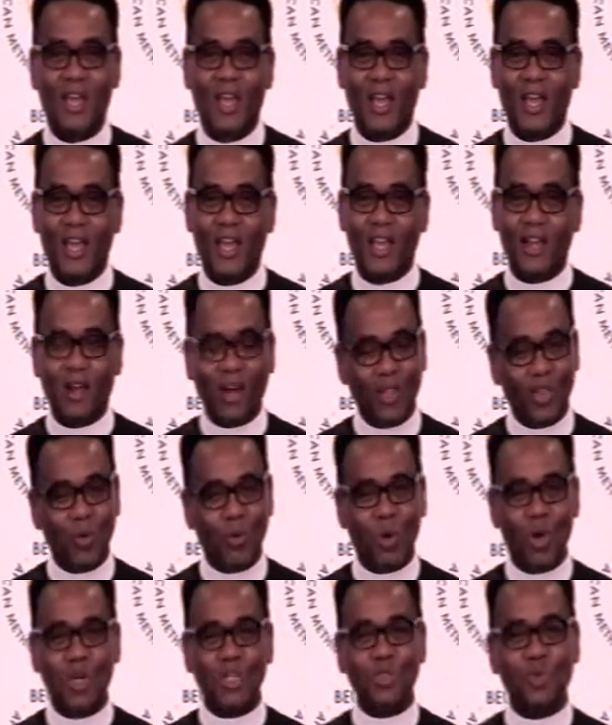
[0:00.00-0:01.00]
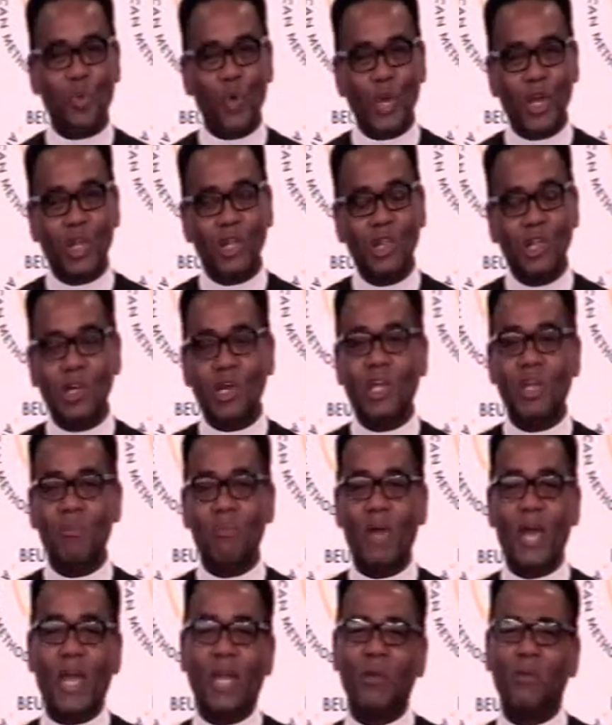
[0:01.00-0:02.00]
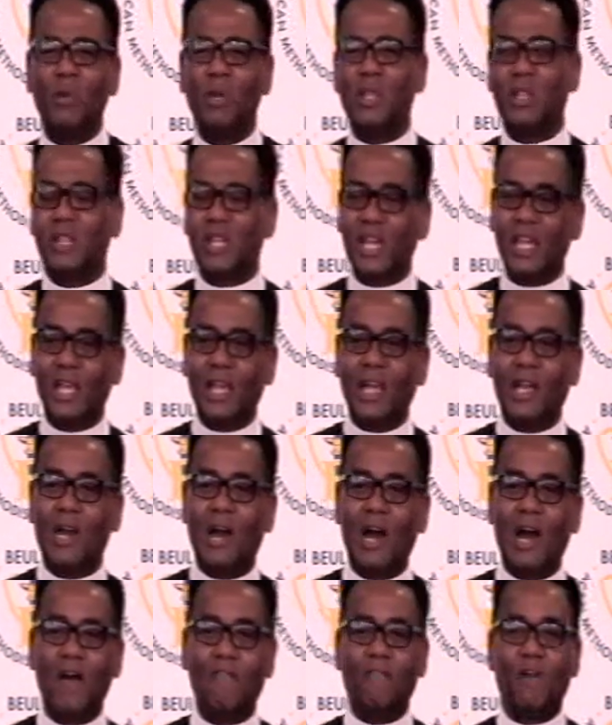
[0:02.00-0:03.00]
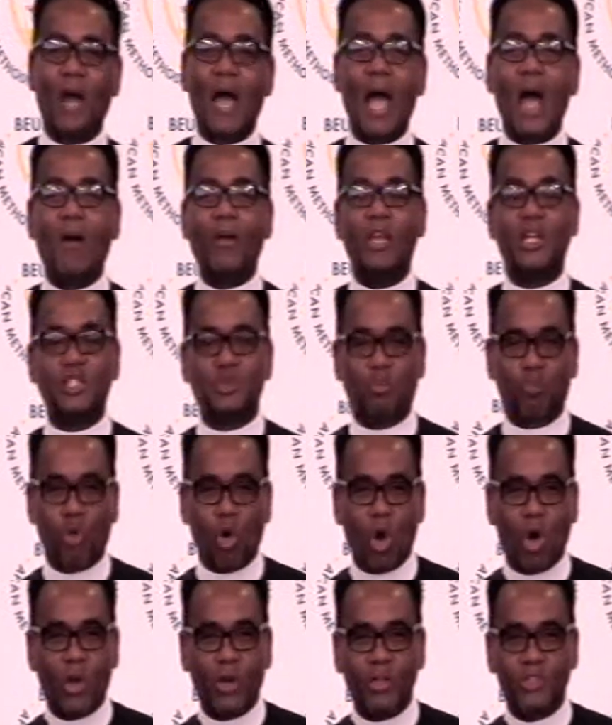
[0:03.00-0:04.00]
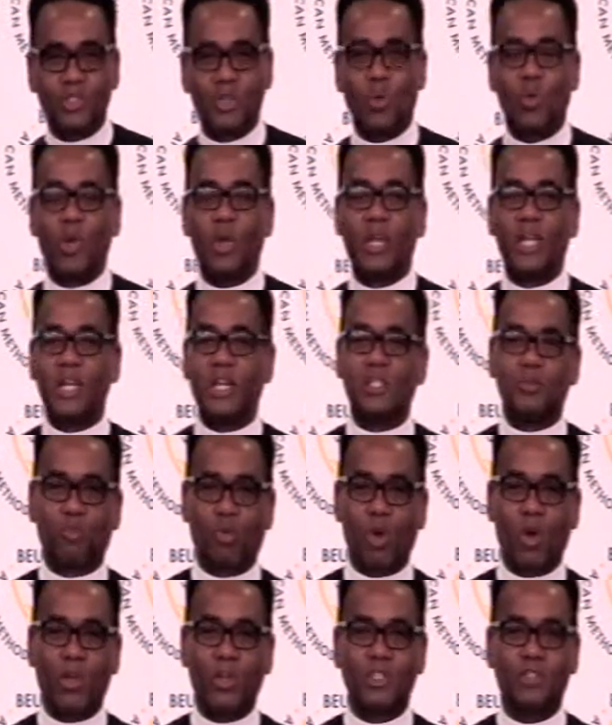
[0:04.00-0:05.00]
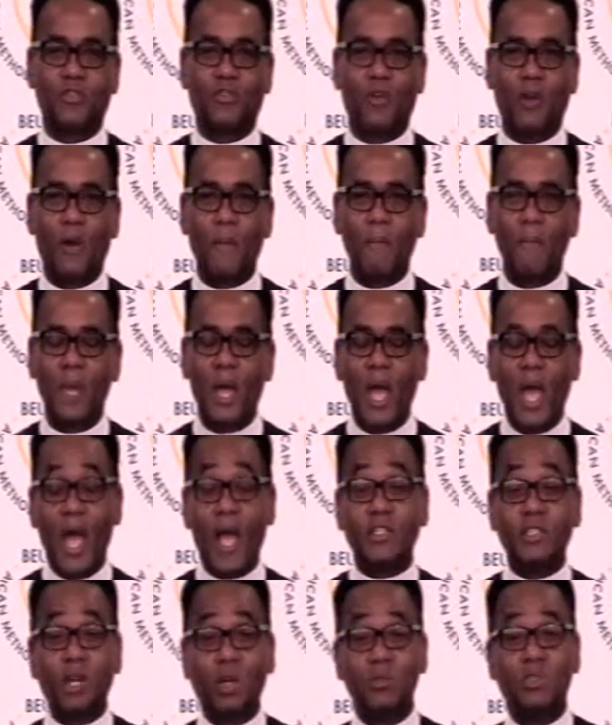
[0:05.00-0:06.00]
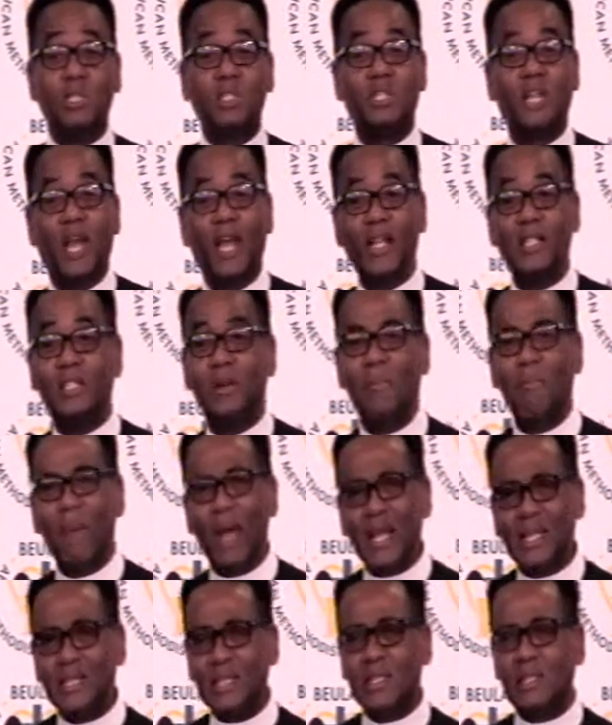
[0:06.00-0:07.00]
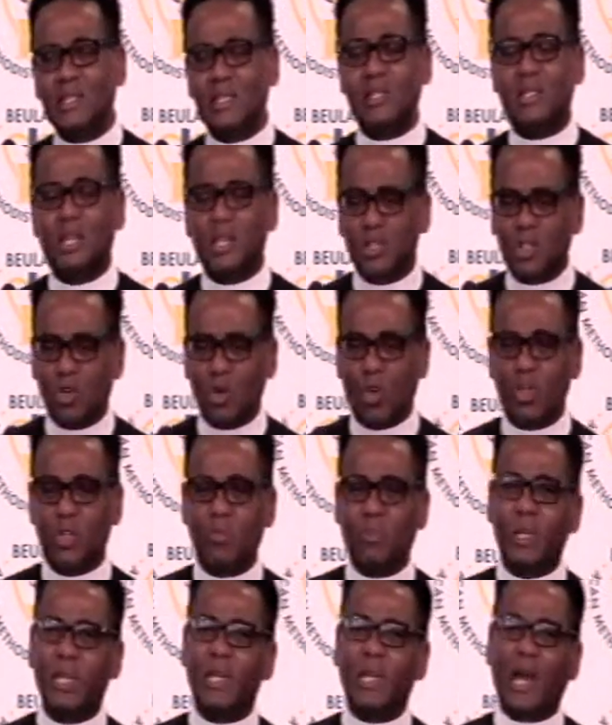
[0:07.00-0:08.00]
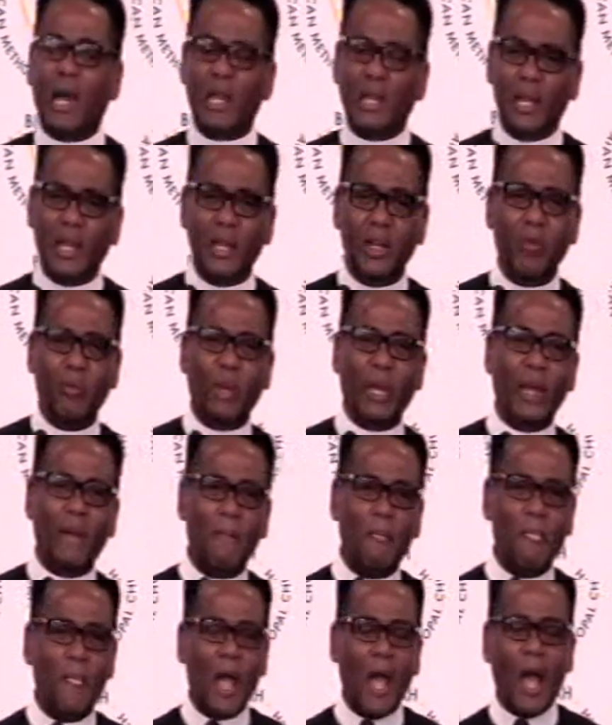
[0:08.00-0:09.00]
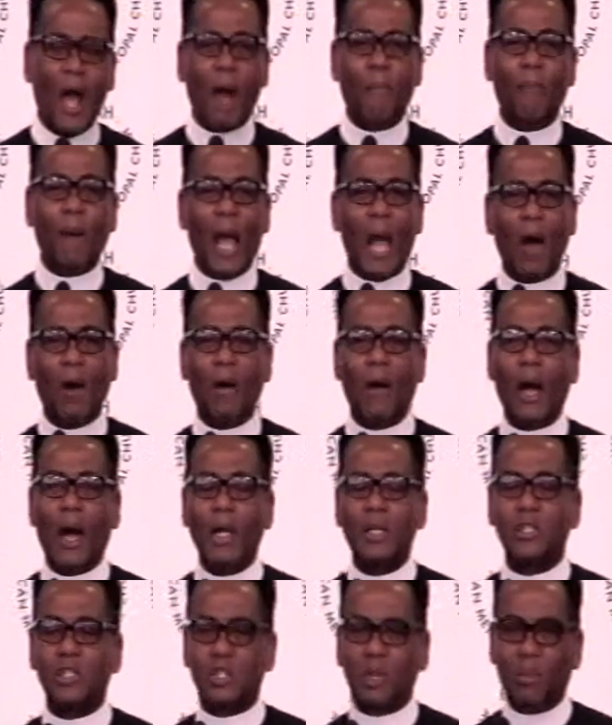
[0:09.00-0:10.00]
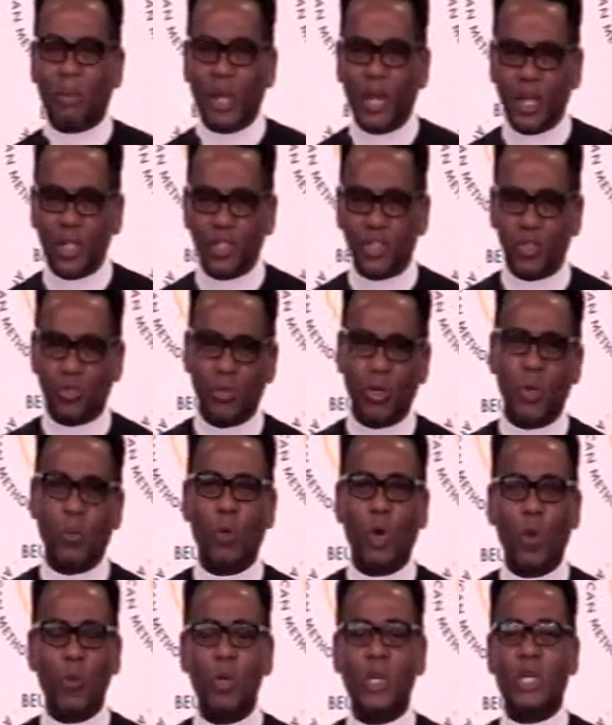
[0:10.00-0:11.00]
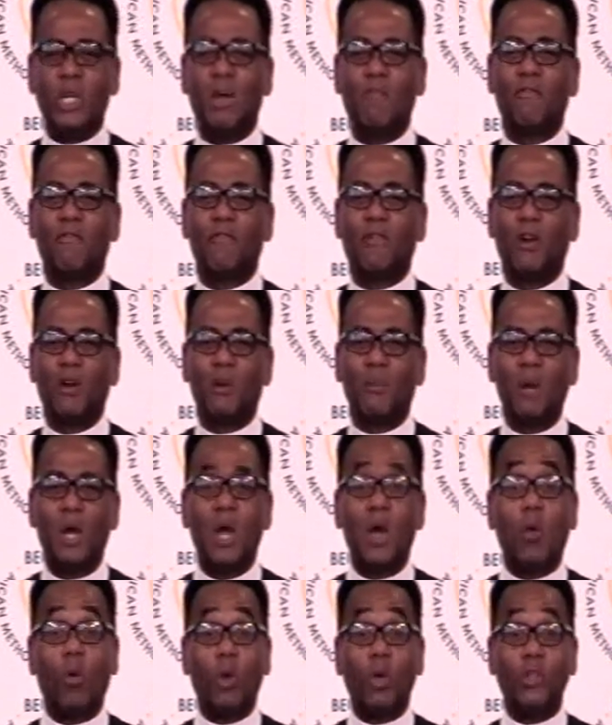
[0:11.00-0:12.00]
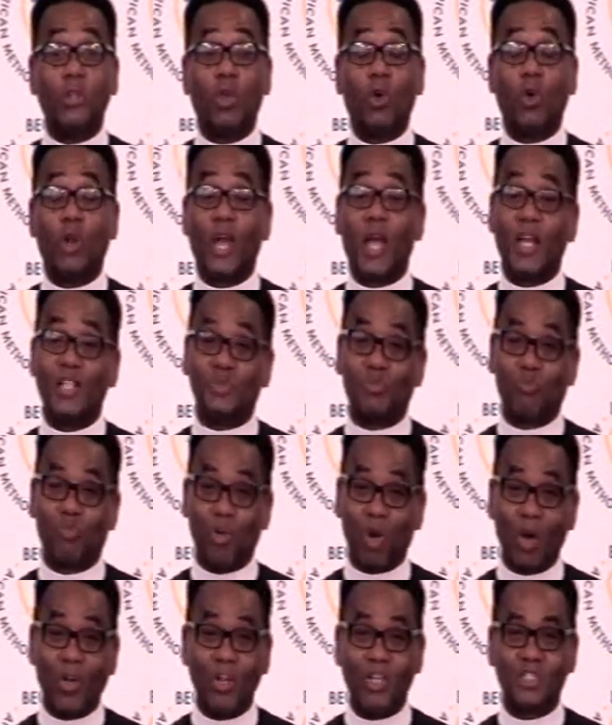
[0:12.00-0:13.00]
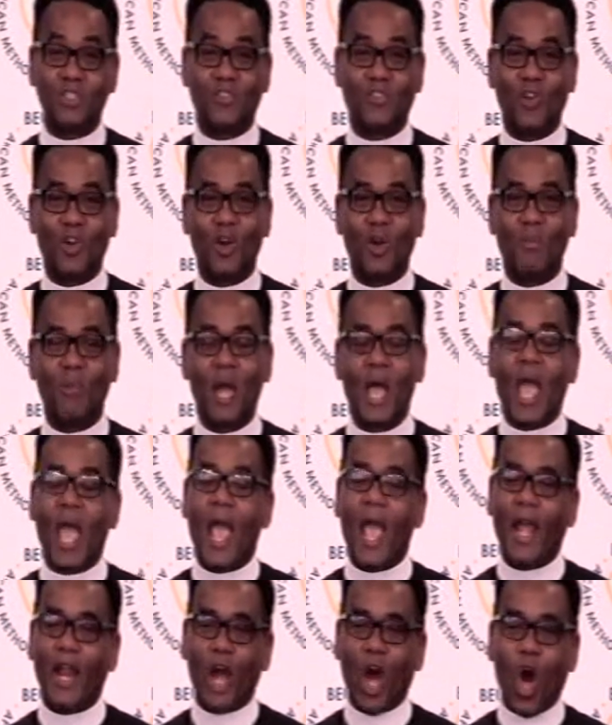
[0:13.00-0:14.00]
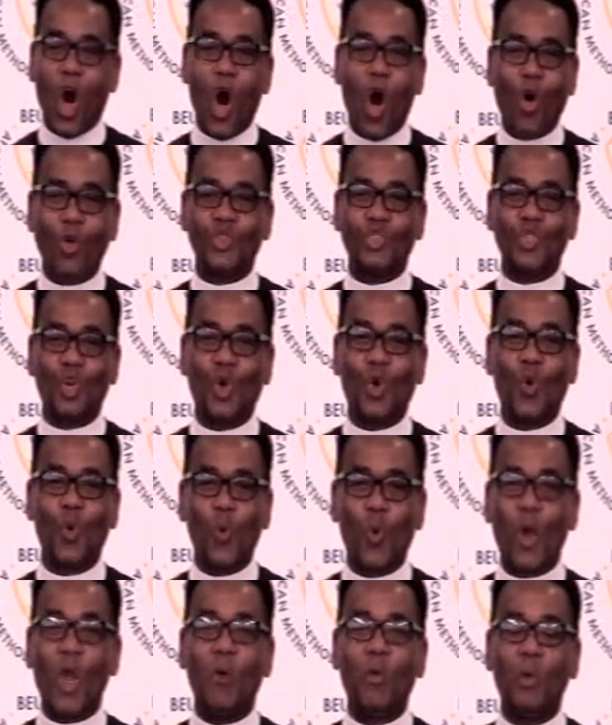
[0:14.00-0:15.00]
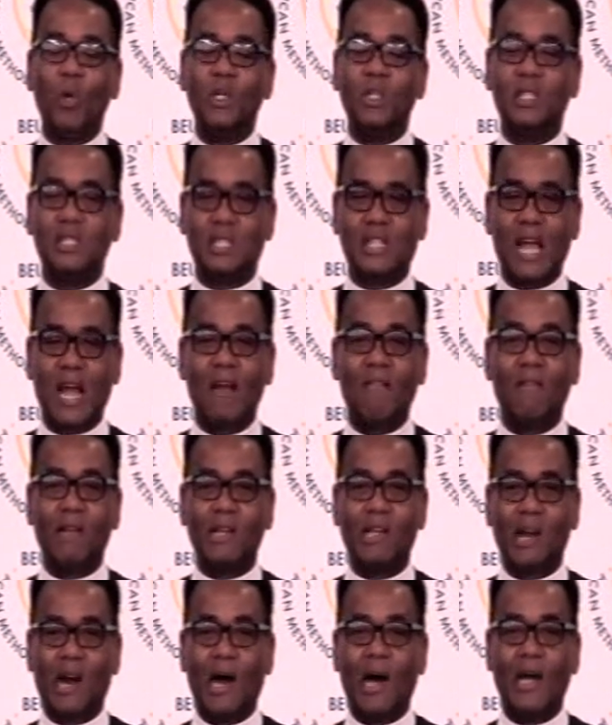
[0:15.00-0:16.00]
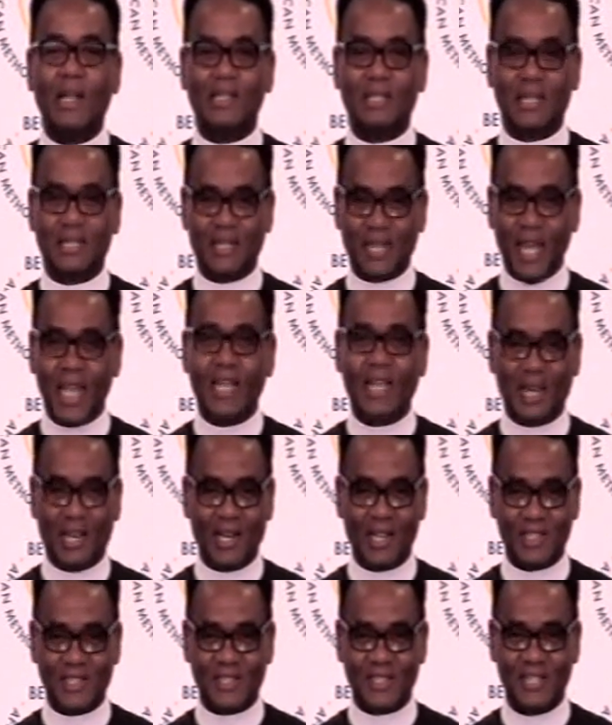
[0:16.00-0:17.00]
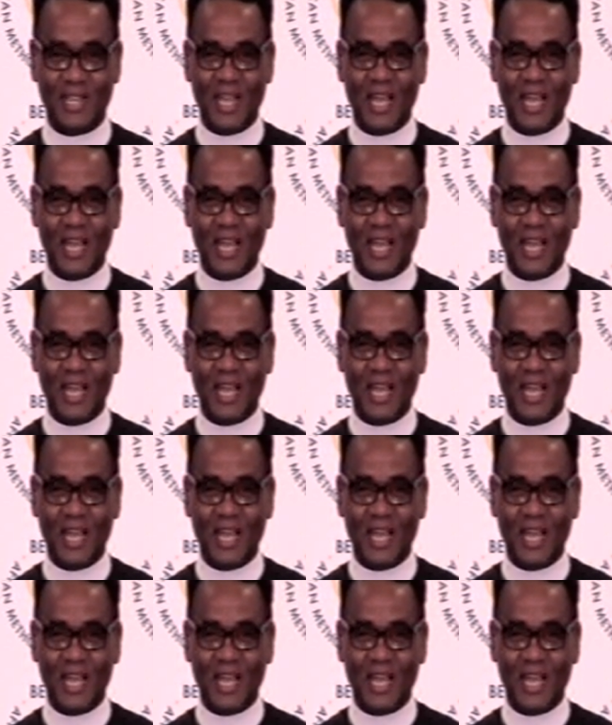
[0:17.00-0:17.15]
In other words, we are looking back and we are thanking God for how He's brought us and where He has brought us from. And so today, the message is going to be a little bit about some history of where we come from, where the Lord has brought us from, and also where we are desiring God to take us.